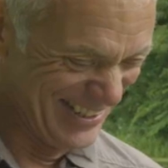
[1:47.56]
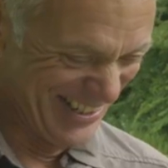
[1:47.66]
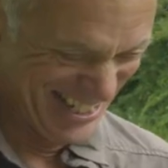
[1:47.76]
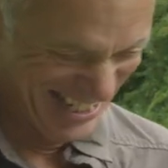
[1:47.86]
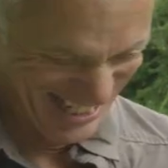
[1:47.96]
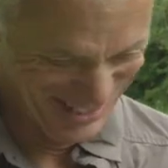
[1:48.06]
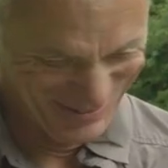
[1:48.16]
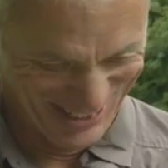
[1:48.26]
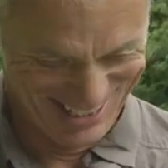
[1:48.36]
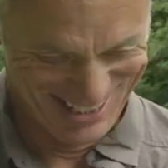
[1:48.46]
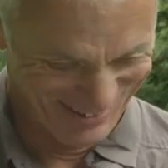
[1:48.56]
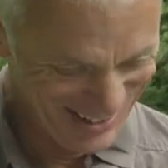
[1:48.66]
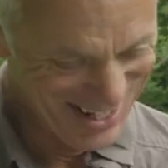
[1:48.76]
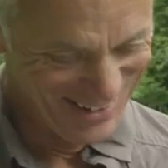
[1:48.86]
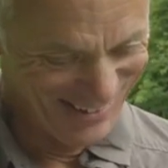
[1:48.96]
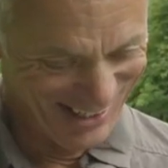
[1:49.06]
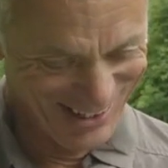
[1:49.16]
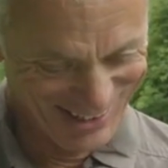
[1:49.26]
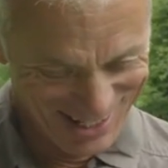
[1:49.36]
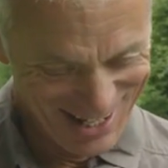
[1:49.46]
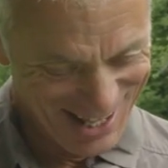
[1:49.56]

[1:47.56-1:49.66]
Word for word: which gets picked up. Right, okay.